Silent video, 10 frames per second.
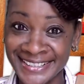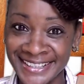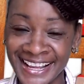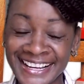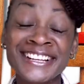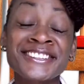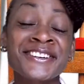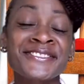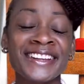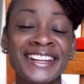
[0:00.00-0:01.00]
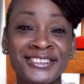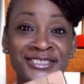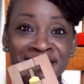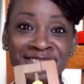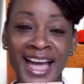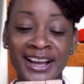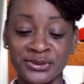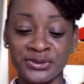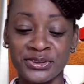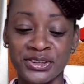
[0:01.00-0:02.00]
an intro video to the actual
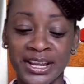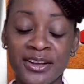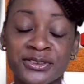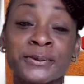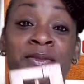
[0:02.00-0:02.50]
junior counter.